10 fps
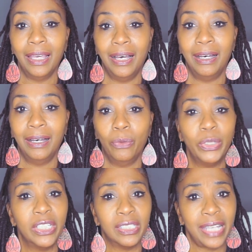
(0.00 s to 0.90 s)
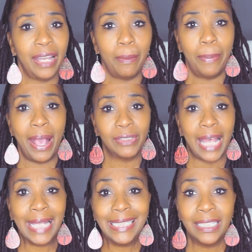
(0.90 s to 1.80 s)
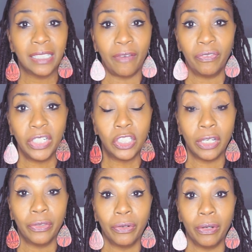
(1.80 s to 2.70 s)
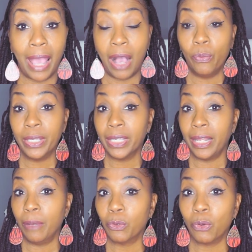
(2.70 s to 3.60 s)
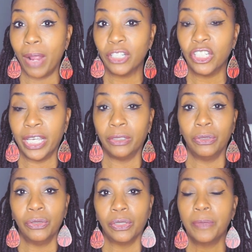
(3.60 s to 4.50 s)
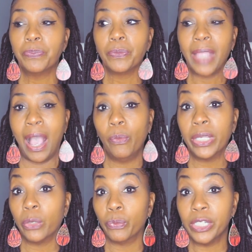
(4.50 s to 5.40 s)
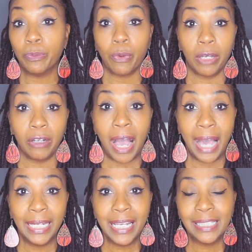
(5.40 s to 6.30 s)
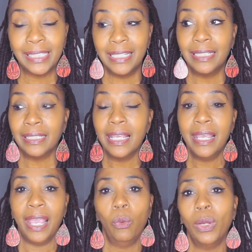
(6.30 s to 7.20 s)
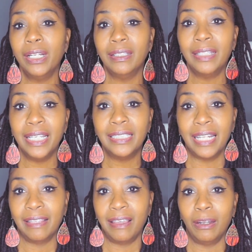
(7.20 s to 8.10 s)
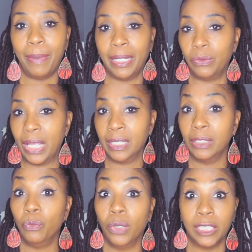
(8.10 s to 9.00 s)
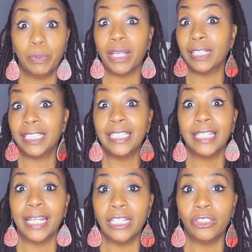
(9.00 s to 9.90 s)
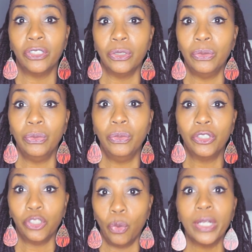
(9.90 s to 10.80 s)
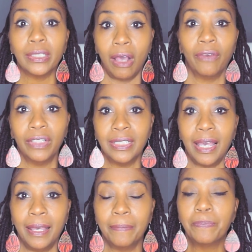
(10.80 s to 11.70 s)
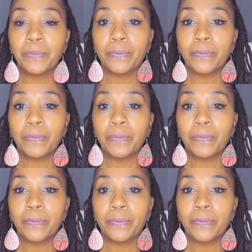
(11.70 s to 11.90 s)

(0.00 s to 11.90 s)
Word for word: uh, we just kind of bounce ideas off of each other, how we can help grow our channels, how we can reach broader audiences. And one of the things that I thought about it was, because these ladies do shorts all the time,